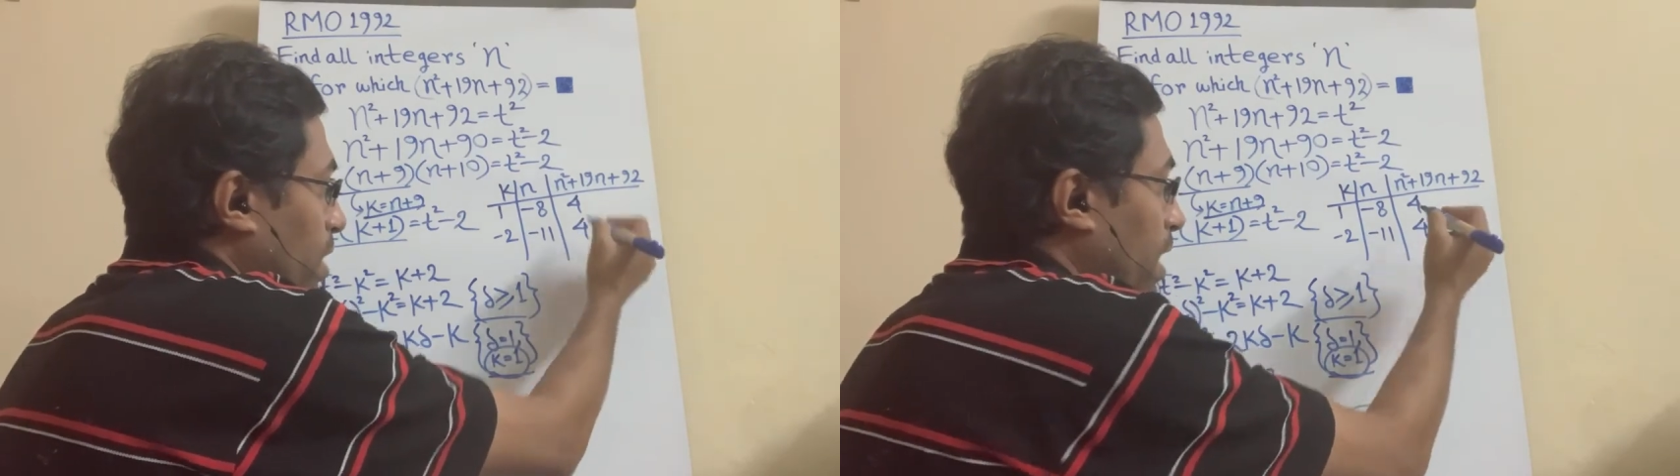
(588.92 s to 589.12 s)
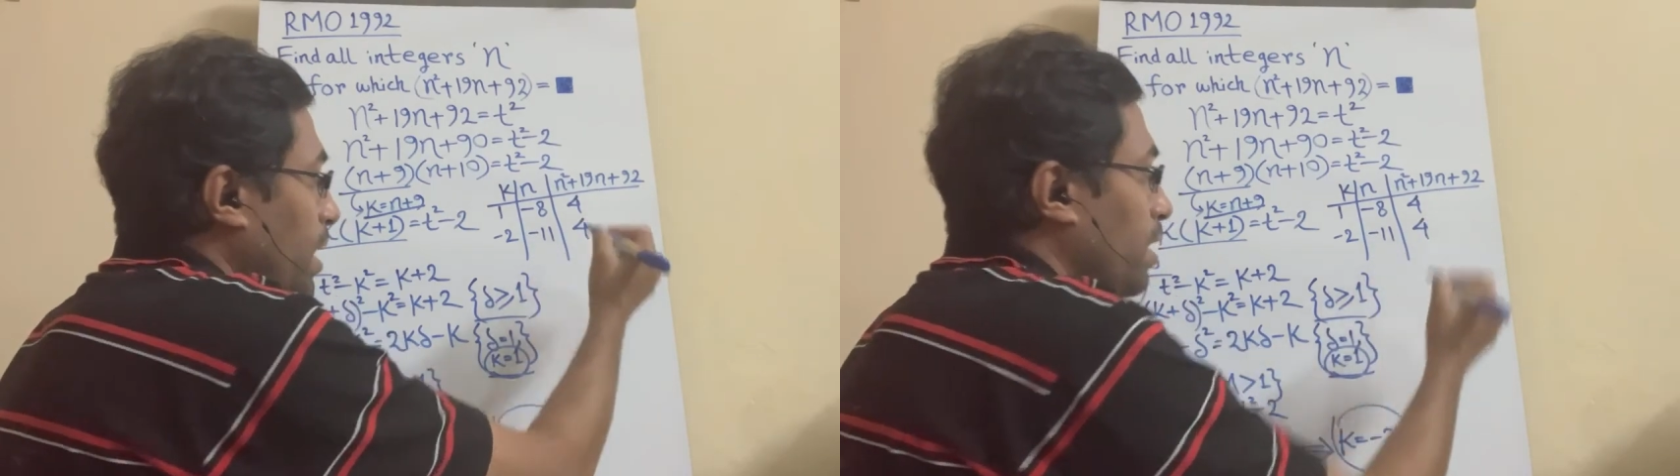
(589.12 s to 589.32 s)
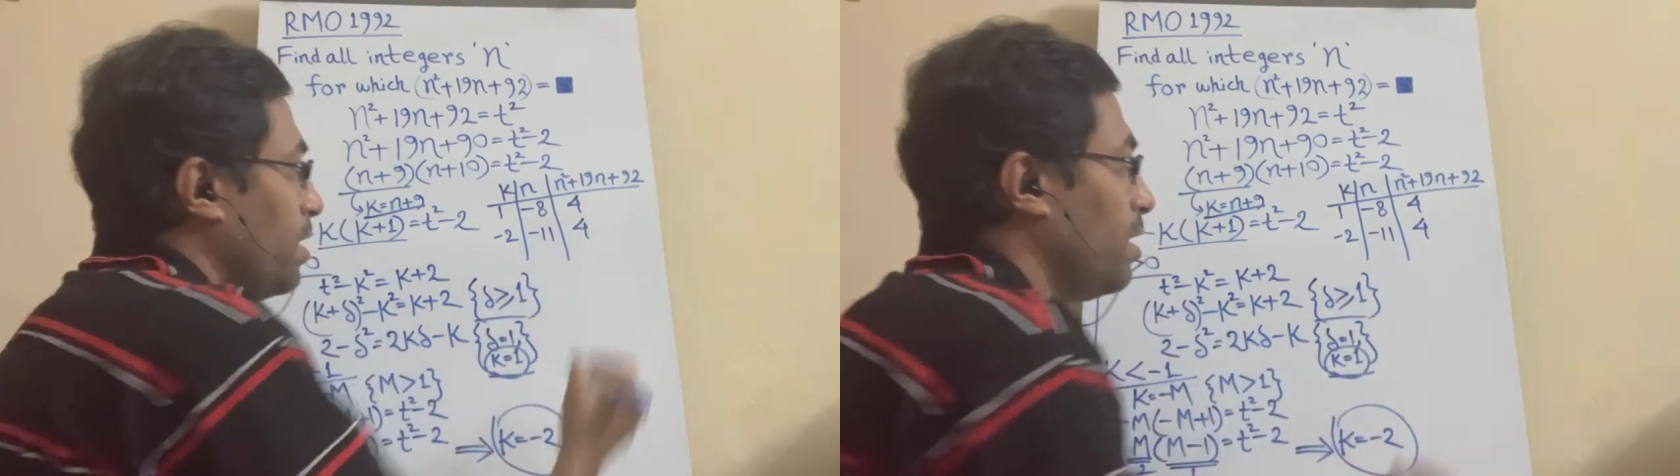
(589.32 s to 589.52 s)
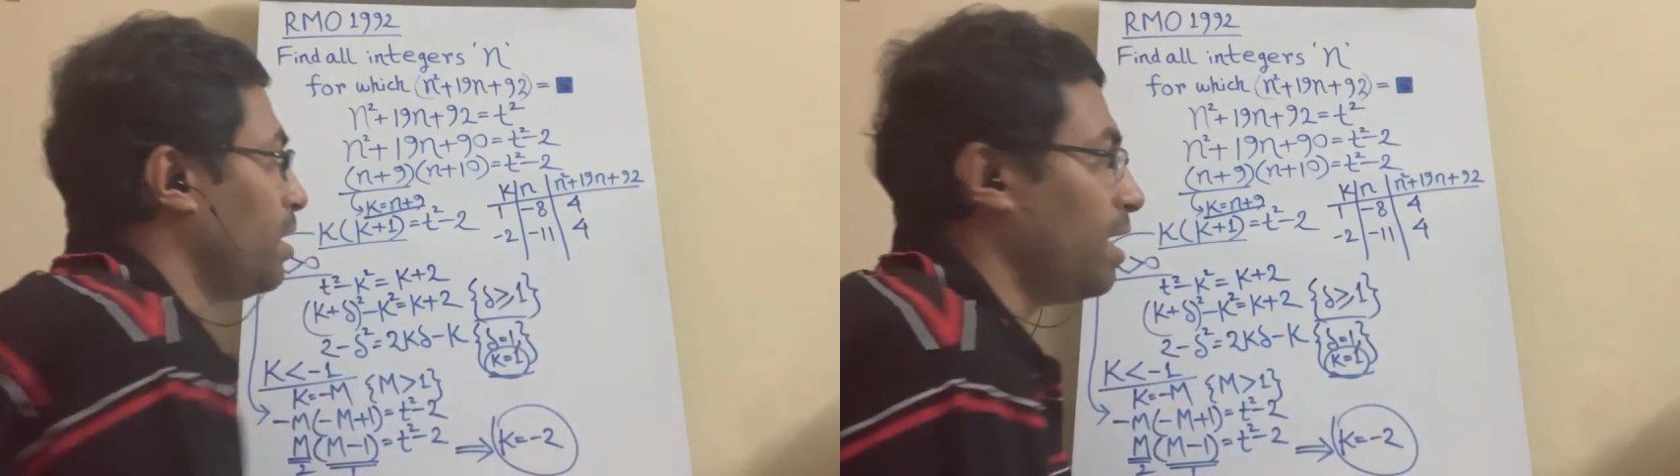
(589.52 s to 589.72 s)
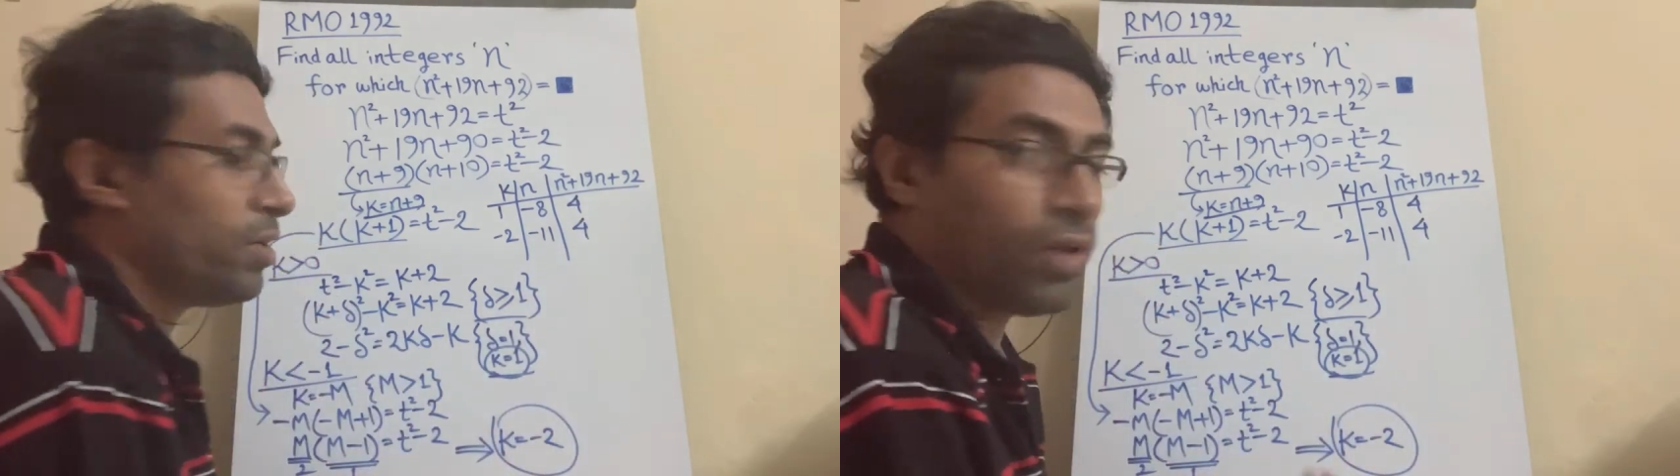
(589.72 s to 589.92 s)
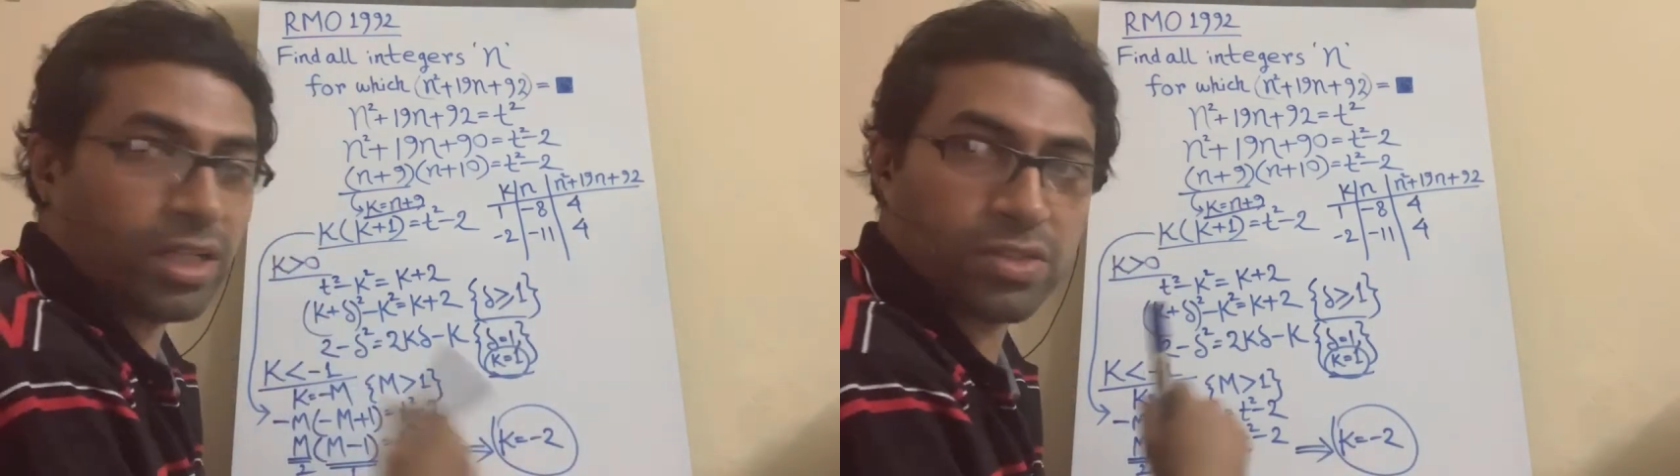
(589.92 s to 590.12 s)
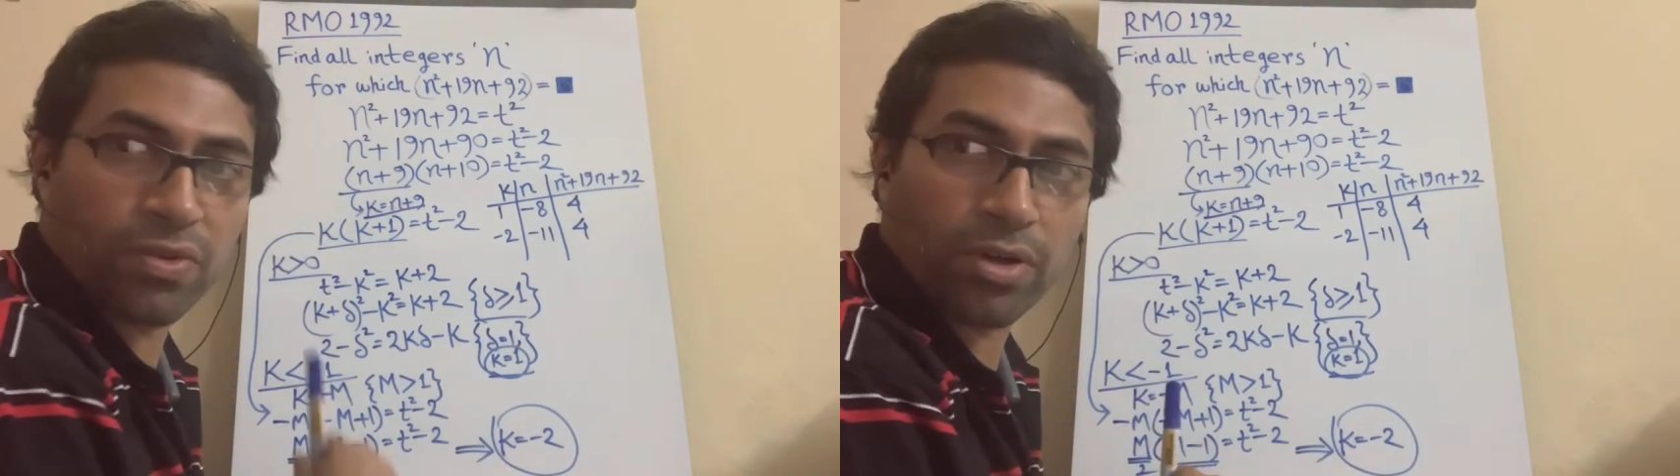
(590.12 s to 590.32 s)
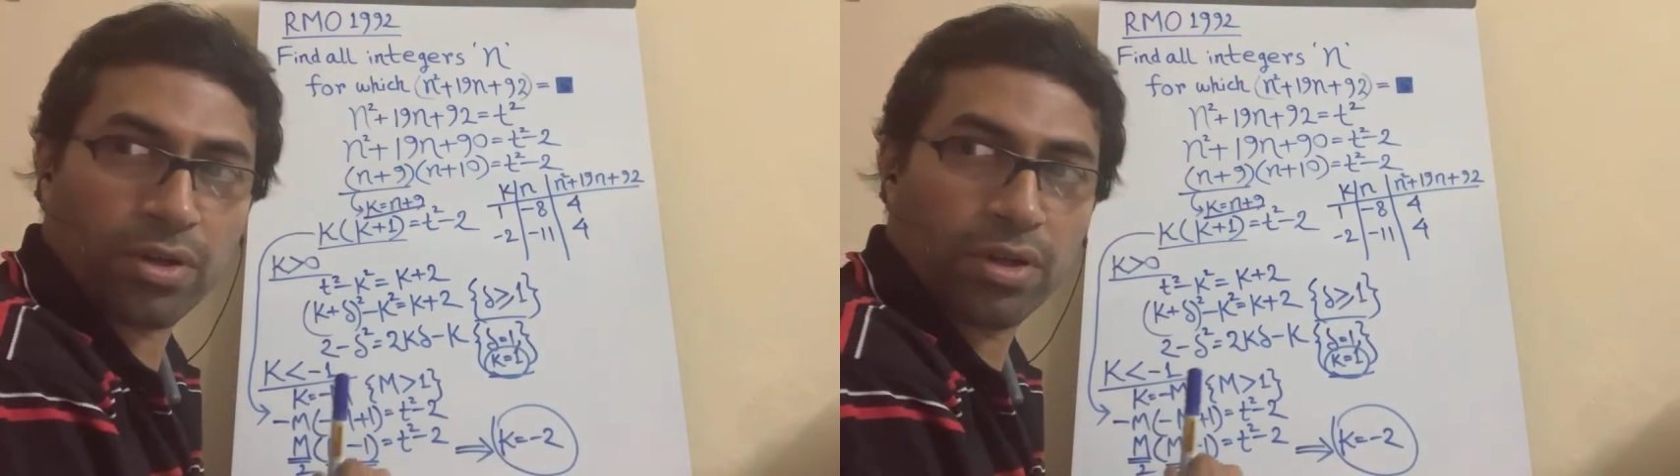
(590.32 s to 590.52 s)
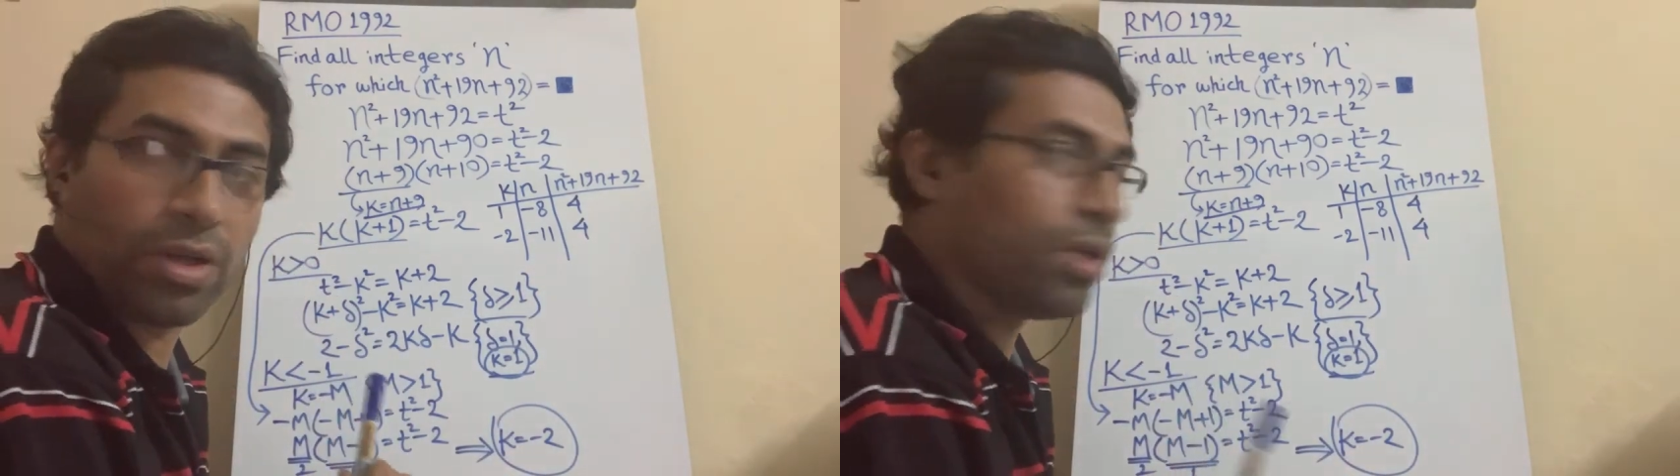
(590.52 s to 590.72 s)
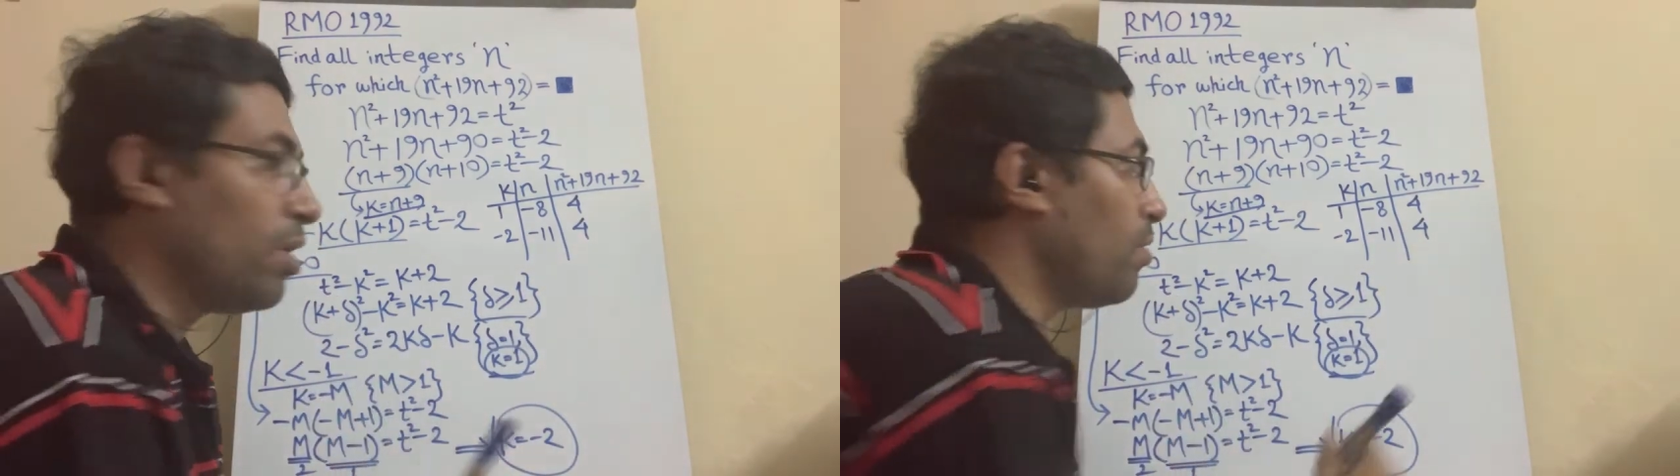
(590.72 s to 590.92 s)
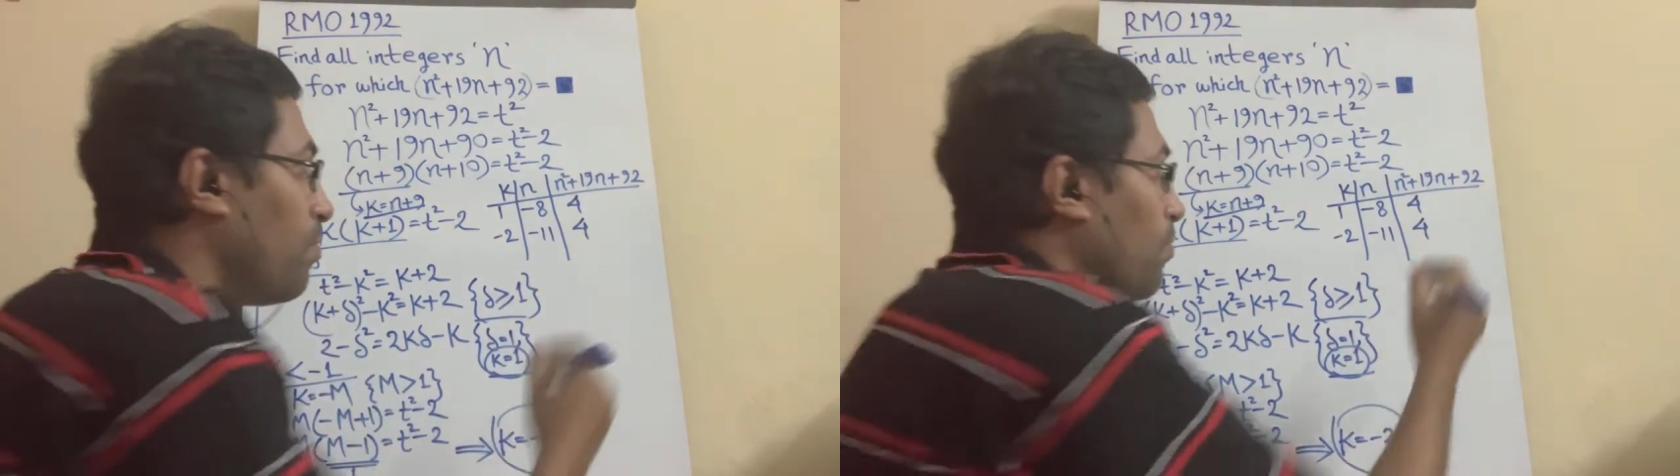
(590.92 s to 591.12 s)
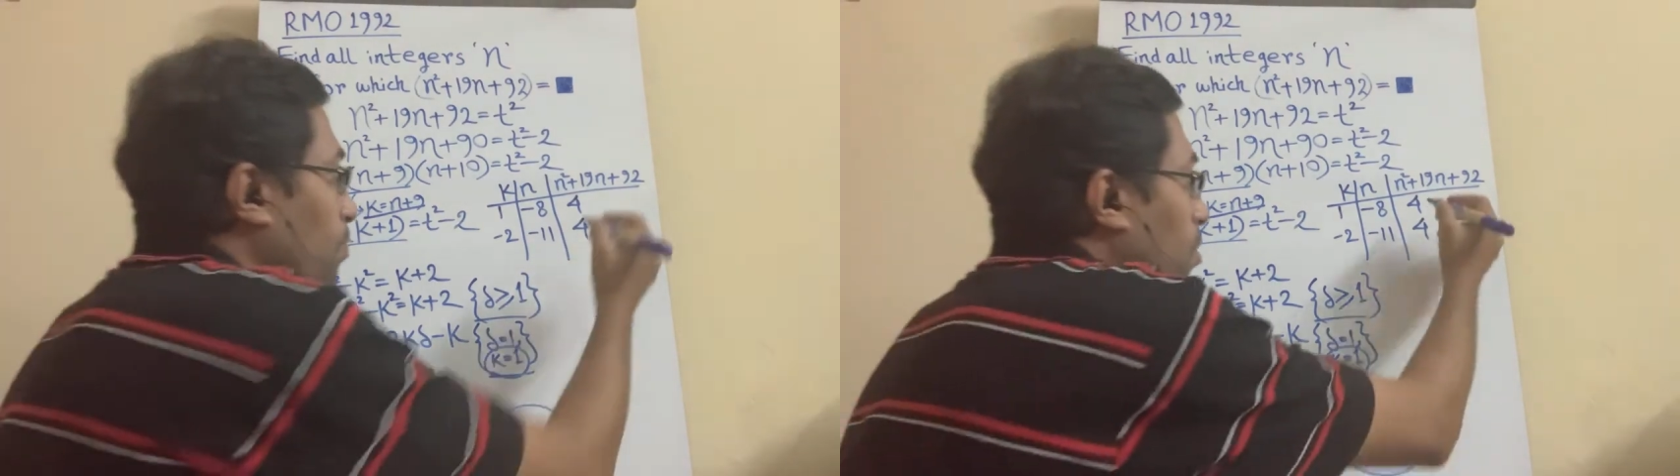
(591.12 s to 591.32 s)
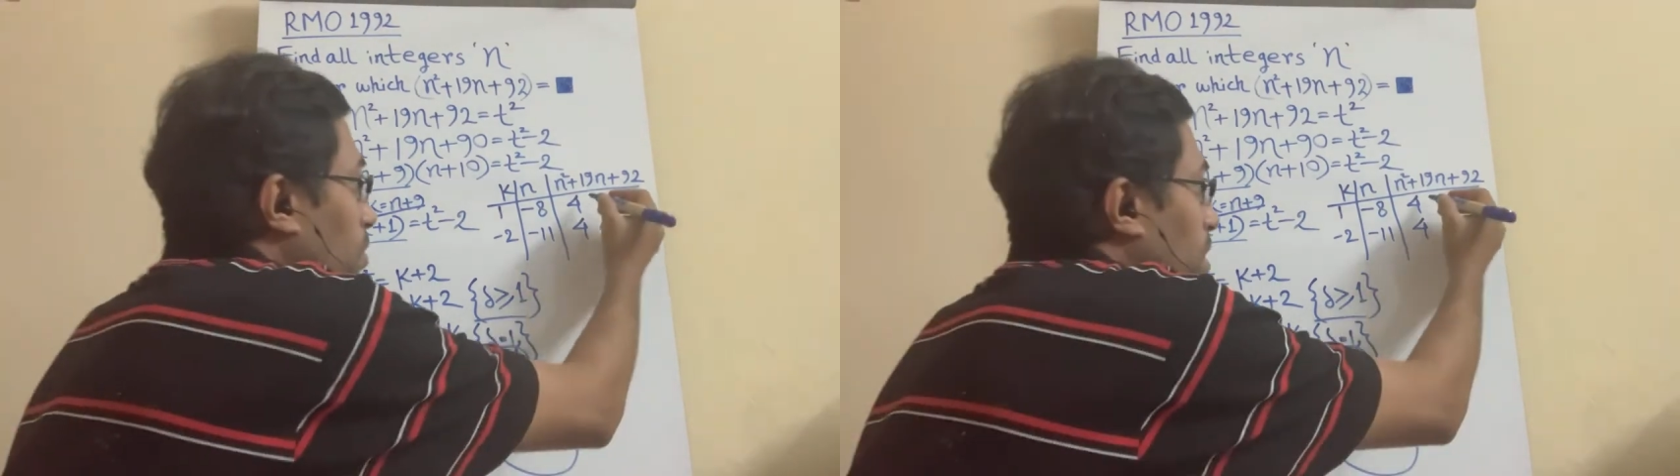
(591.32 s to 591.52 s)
again. And what is 4? 4